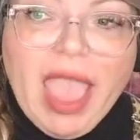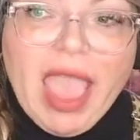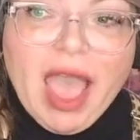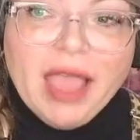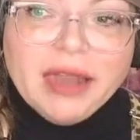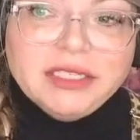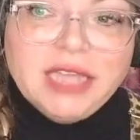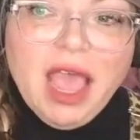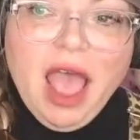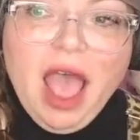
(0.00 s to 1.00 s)
and
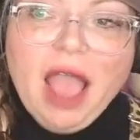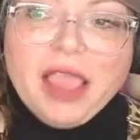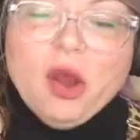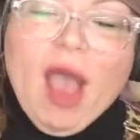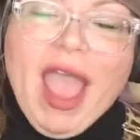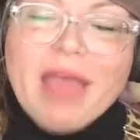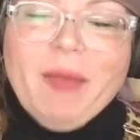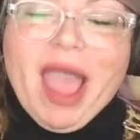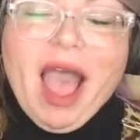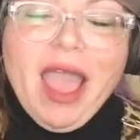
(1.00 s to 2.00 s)
I
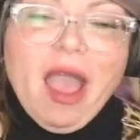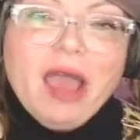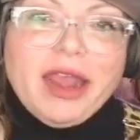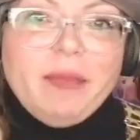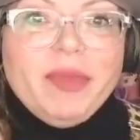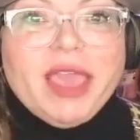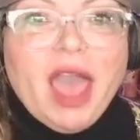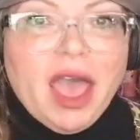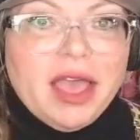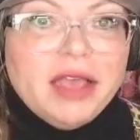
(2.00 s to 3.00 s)
had my eye on it
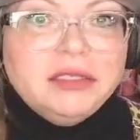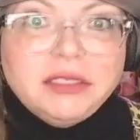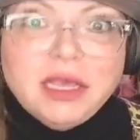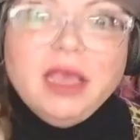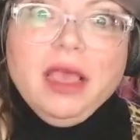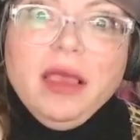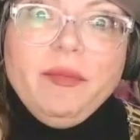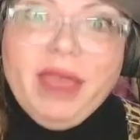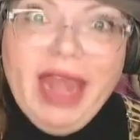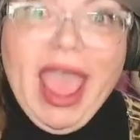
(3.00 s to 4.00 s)
because
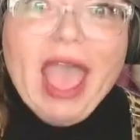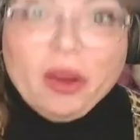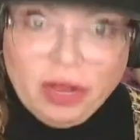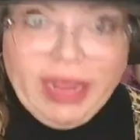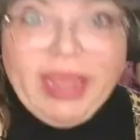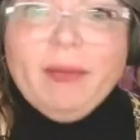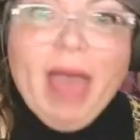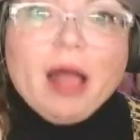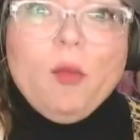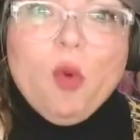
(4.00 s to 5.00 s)
Ben Haggerty,
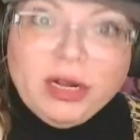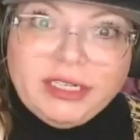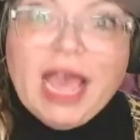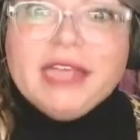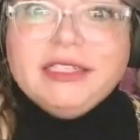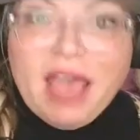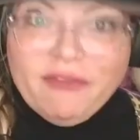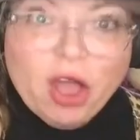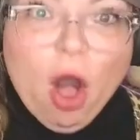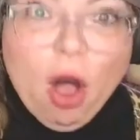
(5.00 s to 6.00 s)
Macklemore does
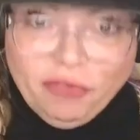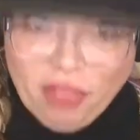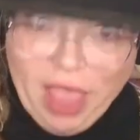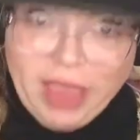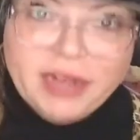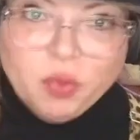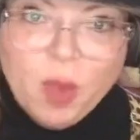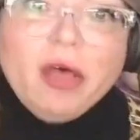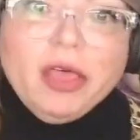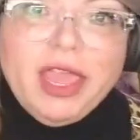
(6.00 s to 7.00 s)
have a golf line as
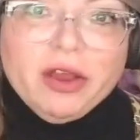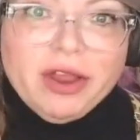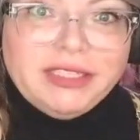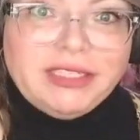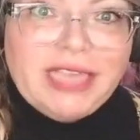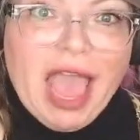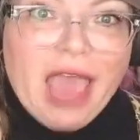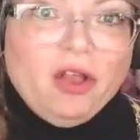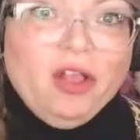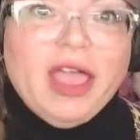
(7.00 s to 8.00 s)
well here in
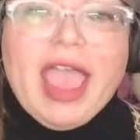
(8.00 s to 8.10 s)
Seattle.